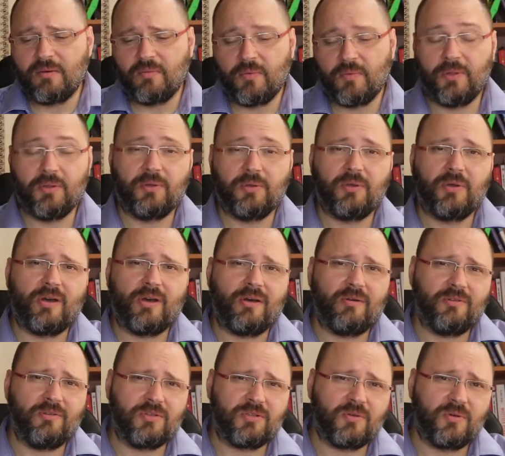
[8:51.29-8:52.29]
we don't know
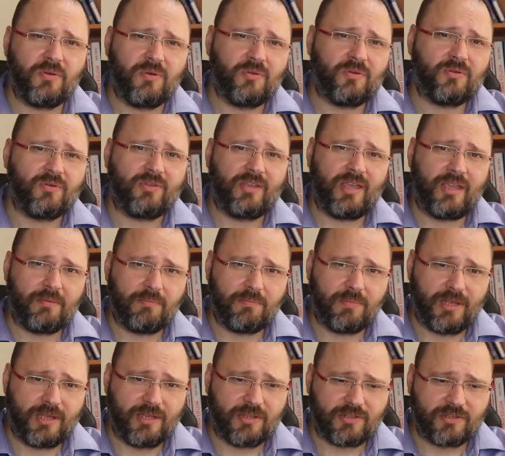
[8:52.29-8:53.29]
how this is going to take
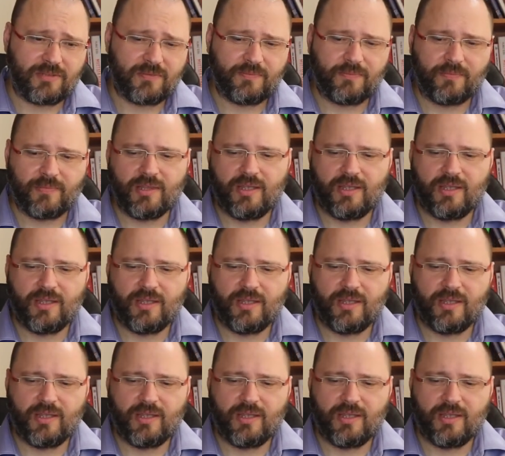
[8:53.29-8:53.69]
place.